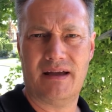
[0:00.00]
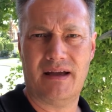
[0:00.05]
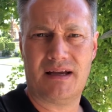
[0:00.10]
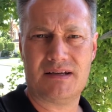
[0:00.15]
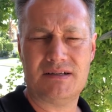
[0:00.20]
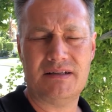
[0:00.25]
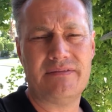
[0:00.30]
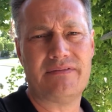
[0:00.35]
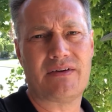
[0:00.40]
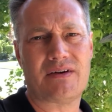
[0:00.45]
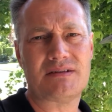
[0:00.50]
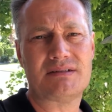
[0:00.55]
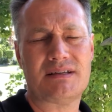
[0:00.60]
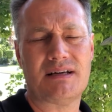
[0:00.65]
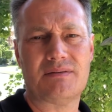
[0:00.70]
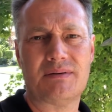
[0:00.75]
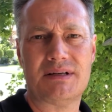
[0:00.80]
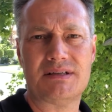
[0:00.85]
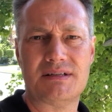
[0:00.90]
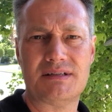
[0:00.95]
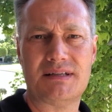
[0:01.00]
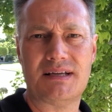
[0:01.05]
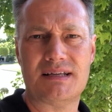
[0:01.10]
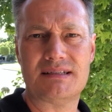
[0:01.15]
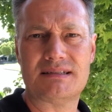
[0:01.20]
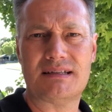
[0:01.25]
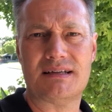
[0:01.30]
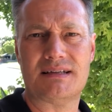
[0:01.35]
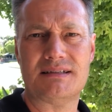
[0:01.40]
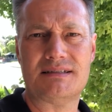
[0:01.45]
Actually, first I went to
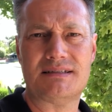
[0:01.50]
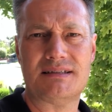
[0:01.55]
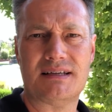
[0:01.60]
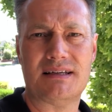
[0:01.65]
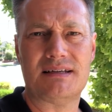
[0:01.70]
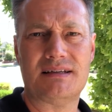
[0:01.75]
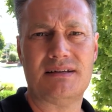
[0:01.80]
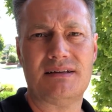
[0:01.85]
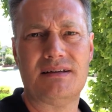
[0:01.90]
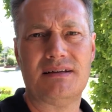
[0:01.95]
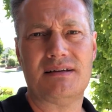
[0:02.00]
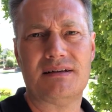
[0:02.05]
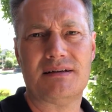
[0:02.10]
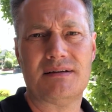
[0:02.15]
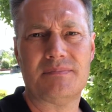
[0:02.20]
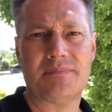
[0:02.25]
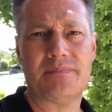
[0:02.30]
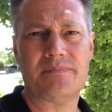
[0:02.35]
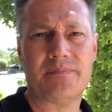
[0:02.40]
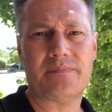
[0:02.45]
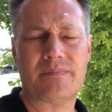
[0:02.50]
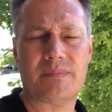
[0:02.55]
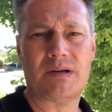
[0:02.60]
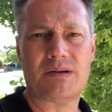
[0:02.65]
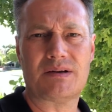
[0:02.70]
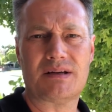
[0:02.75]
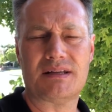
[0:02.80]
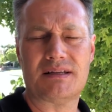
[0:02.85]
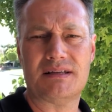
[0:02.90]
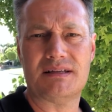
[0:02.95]
Tesla and said,
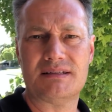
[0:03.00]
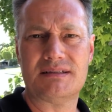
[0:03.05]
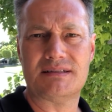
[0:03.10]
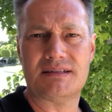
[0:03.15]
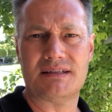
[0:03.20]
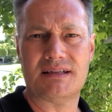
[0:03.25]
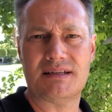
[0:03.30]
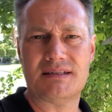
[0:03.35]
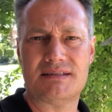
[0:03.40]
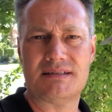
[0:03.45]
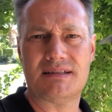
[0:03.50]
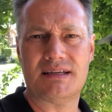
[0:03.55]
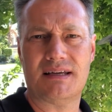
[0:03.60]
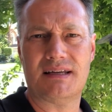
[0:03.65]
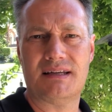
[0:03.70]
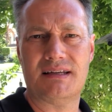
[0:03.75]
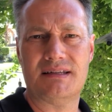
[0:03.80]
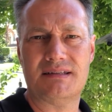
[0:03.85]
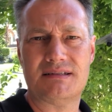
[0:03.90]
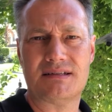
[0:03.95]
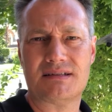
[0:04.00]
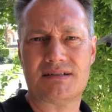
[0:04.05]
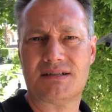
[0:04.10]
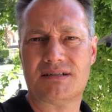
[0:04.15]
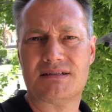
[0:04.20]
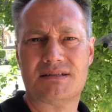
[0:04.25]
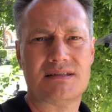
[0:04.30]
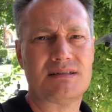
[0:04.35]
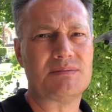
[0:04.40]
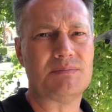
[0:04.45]
look at this. And they said, it's
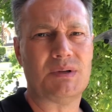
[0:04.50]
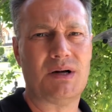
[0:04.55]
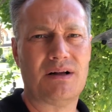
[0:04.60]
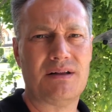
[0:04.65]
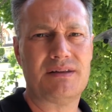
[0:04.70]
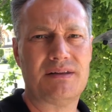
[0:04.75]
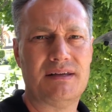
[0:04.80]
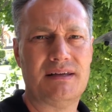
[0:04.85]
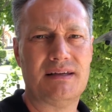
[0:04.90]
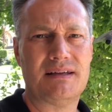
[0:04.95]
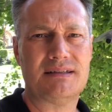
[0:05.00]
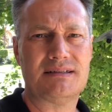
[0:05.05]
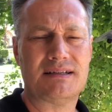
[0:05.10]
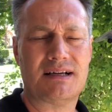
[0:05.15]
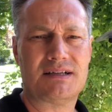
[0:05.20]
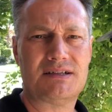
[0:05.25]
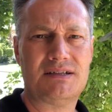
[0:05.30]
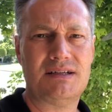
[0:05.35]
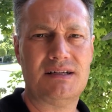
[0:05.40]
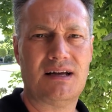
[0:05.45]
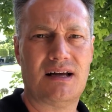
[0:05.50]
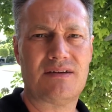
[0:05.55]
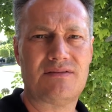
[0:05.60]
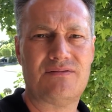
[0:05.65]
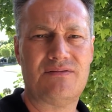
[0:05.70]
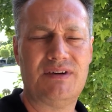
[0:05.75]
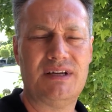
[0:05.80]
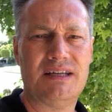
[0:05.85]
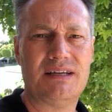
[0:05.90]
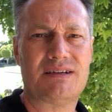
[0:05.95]
just a small thing. It's actually not
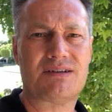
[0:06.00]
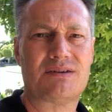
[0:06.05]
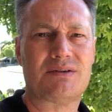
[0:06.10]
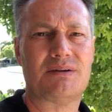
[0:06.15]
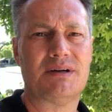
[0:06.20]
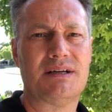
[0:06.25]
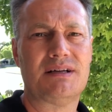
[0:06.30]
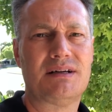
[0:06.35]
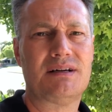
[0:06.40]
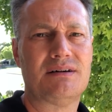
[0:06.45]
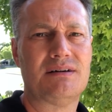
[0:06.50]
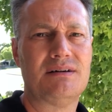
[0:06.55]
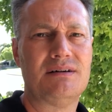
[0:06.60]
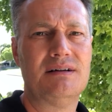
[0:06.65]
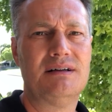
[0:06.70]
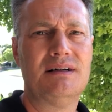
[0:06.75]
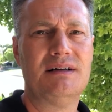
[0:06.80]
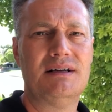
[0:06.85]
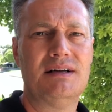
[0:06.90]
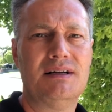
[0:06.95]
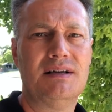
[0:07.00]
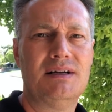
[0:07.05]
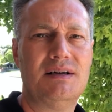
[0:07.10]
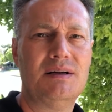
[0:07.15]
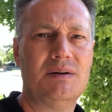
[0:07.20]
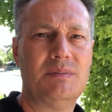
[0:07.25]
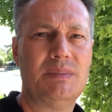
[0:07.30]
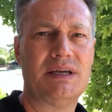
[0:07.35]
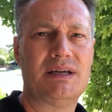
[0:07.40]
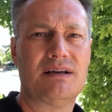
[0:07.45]
really critical
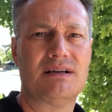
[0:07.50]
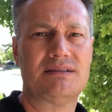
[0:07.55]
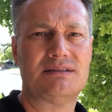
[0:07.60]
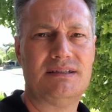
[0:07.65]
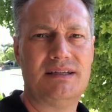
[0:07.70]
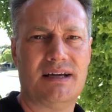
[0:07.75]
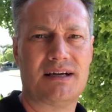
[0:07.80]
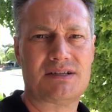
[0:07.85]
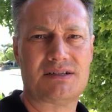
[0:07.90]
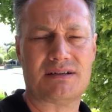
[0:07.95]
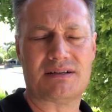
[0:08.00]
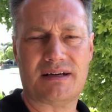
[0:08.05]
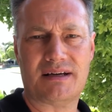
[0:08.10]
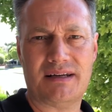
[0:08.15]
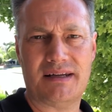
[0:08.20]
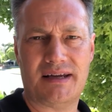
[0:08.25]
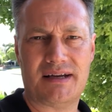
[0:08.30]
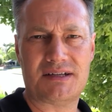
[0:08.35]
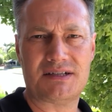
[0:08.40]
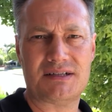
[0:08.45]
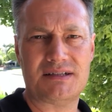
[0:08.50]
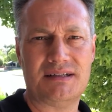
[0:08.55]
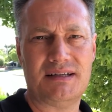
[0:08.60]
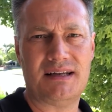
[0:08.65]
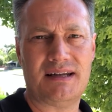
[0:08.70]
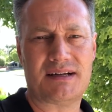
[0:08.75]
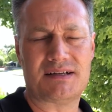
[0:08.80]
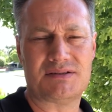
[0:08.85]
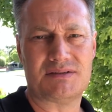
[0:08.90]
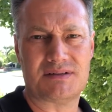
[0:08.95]
because the actual connection, the
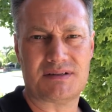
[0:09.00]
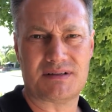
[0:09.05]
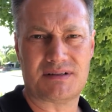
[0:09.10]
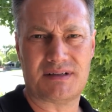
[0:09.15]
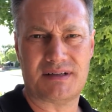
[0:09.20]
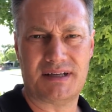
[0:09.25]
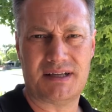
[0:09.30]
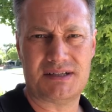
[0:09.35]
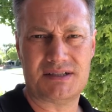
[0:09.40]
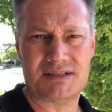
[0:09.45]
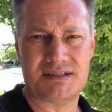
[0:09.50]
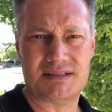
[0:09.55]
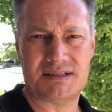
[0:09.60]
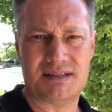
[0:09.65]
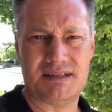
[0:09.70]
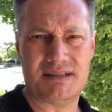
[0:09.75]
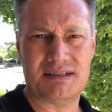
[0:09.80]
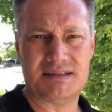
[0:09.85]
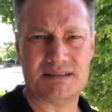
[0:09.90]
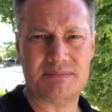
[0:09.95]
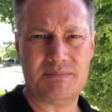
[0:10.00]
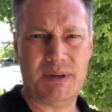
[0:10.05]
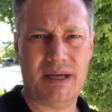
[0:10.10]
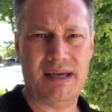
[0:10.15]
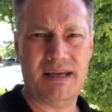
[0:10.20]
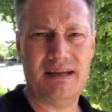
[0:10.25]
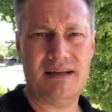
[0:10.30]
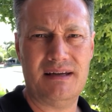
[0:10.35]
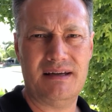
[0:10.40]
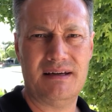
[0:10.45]
electrical connection still is
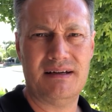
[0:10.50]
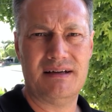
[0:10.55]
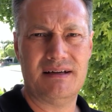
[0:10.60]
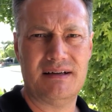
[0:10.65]
made.